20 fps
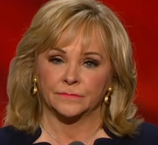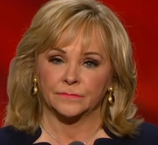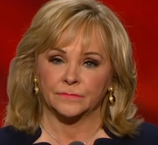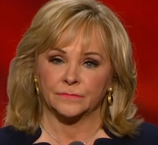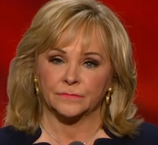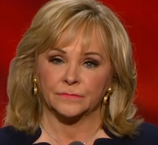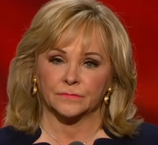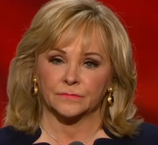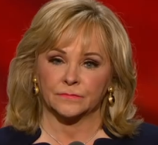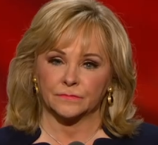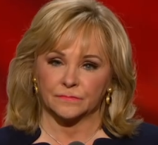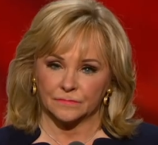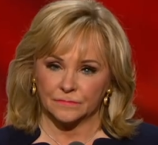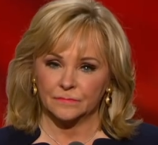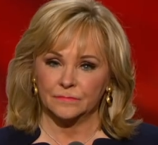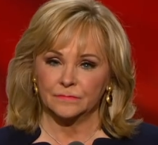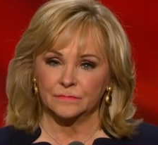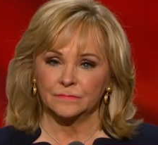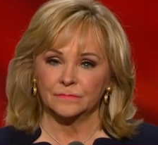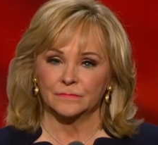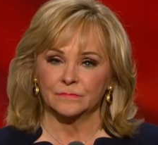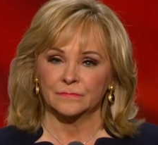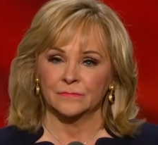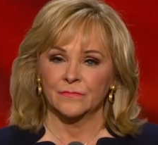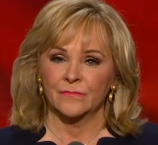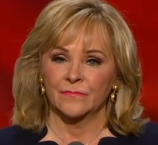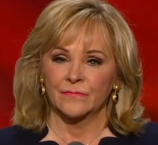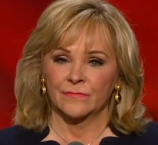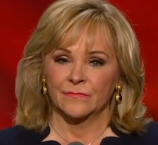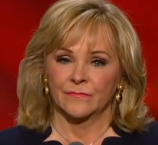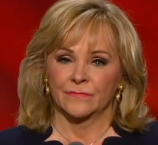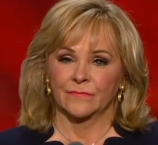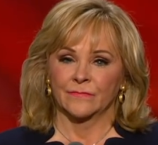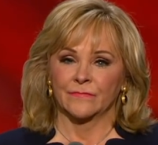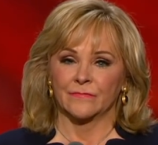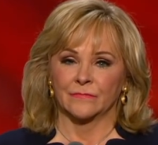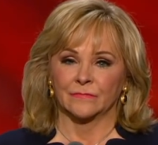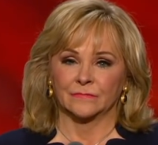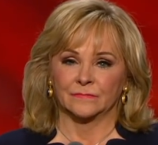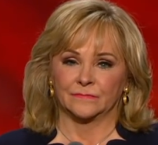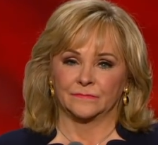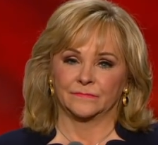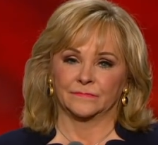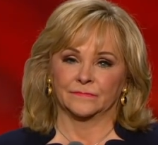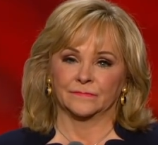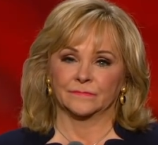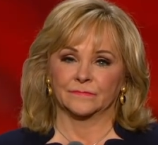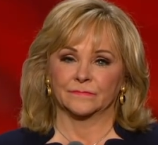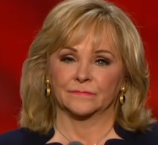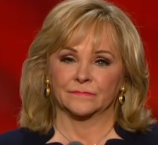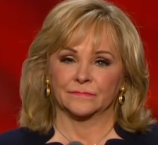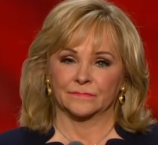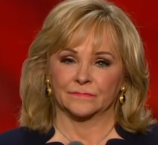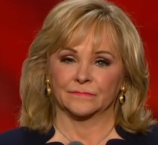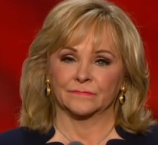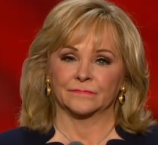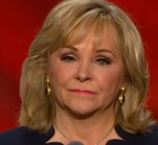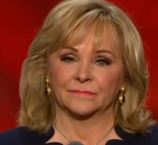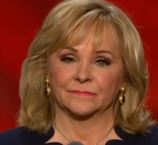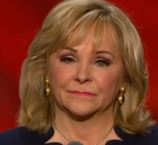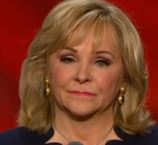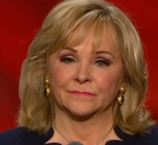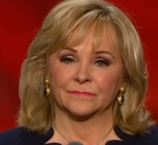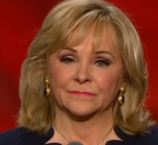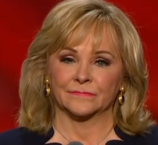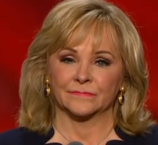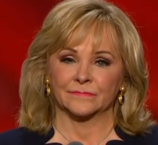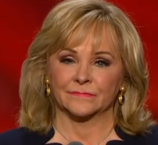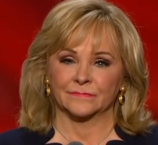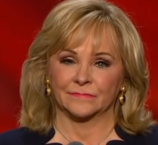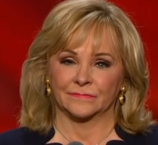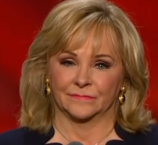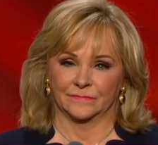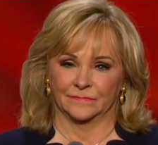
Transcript: Nobody speaks.